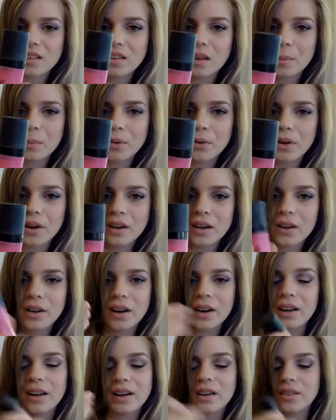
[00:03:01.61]
separating
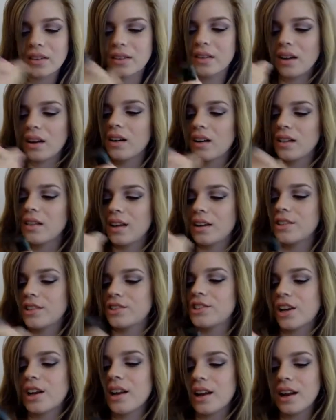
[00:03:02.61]
right now, so you gotta like
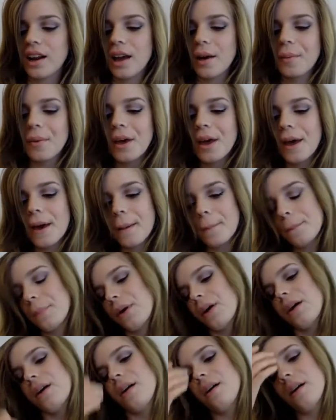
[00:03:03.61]
shake it up,
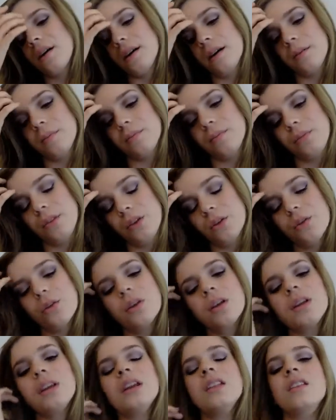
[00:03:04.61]
but um you
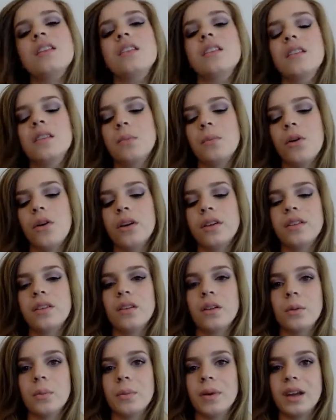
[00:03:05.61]
only need the smallest
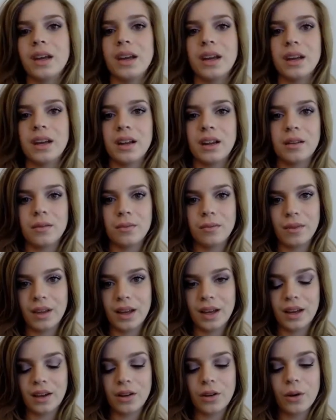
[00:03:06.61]
little bit, and it
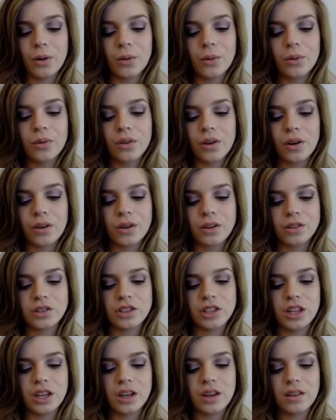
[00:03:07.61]
like goes on your
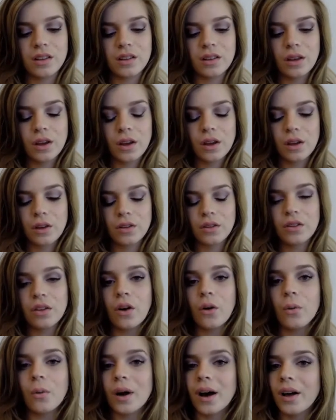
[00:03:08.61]
cheeks
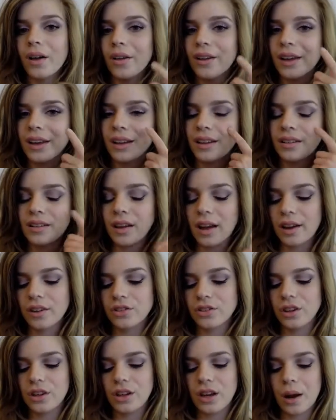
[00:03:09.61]
so well. It's
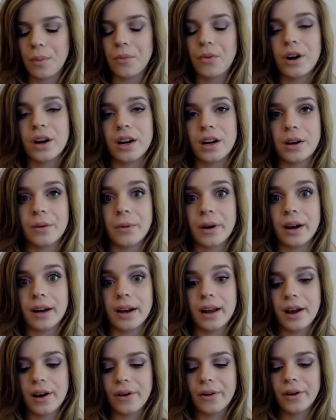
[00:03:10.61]
actually, I'm wearing it right
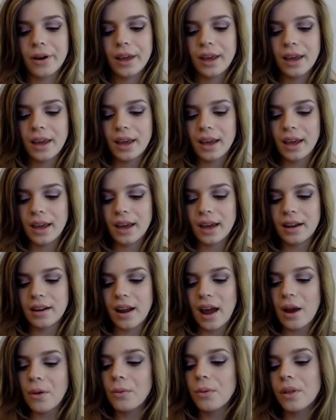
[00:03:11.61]
now,
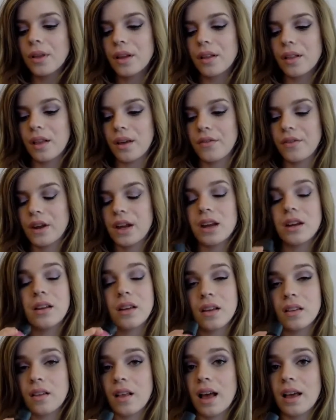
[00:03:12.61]
and I really love it. It
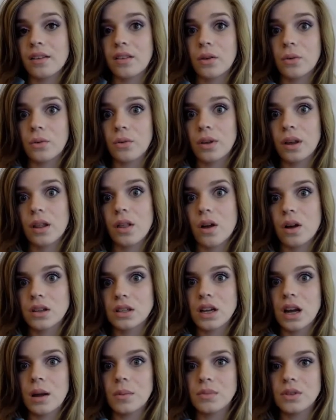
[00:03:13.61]
does last a really
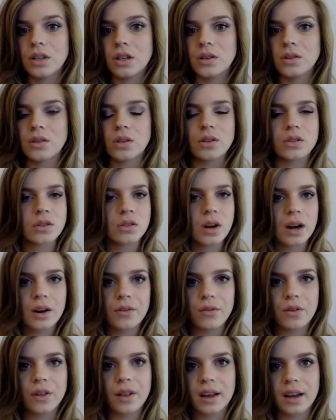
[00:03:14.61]
long time too, so it's
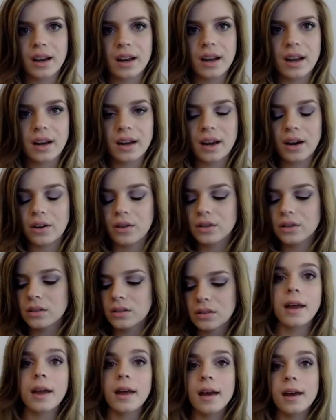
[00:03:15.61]
great for like a night out.
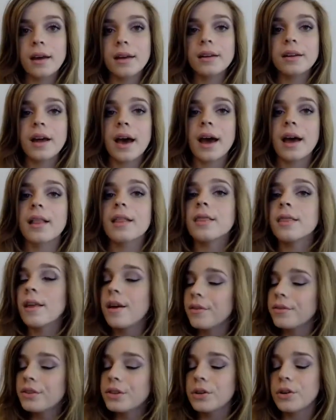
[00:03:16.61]
And I
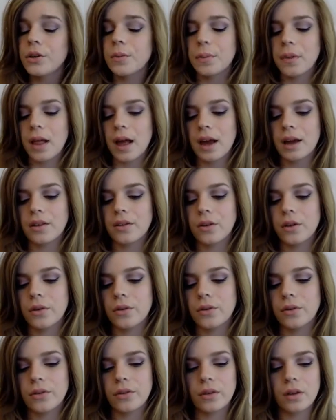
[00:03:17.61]
love to apply
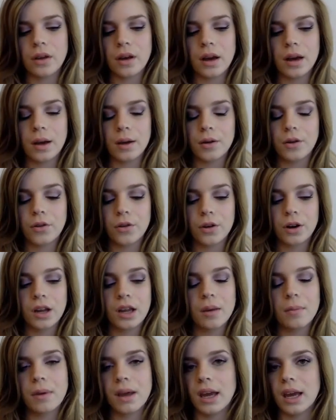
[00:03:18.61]
those uh,
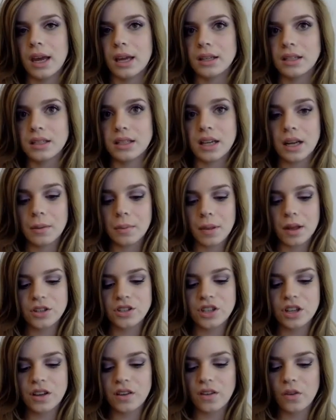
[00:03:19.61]
cream and stick
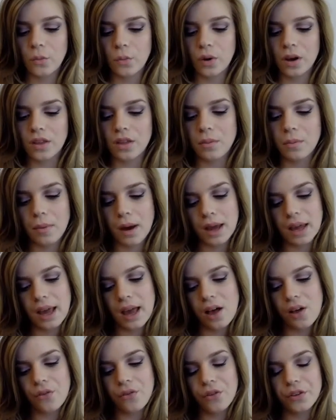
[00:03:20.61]
blushes with my e
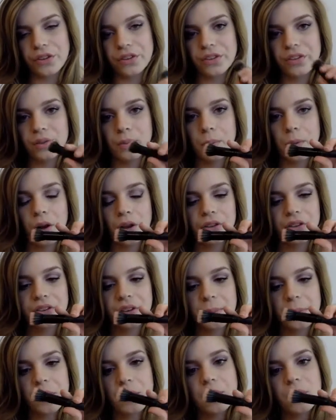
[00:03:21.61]
l f small
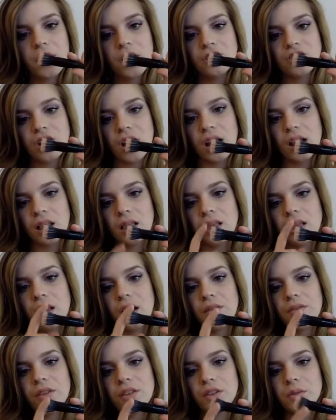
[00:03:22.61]
stipple brush. I
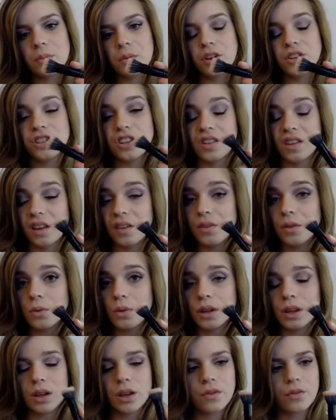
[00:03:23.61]
love this brush. It's even
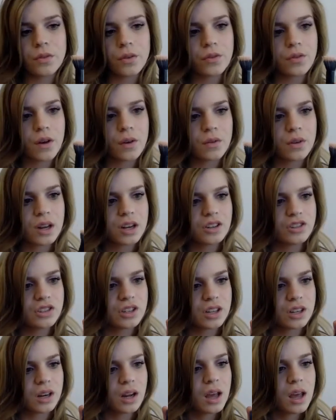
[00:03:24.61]
really good for
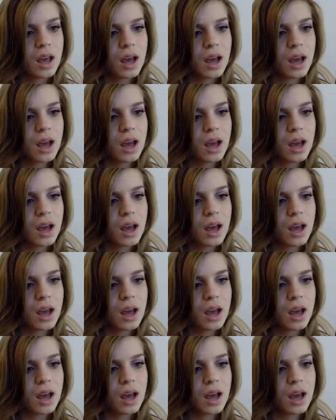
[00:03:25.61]
foundation.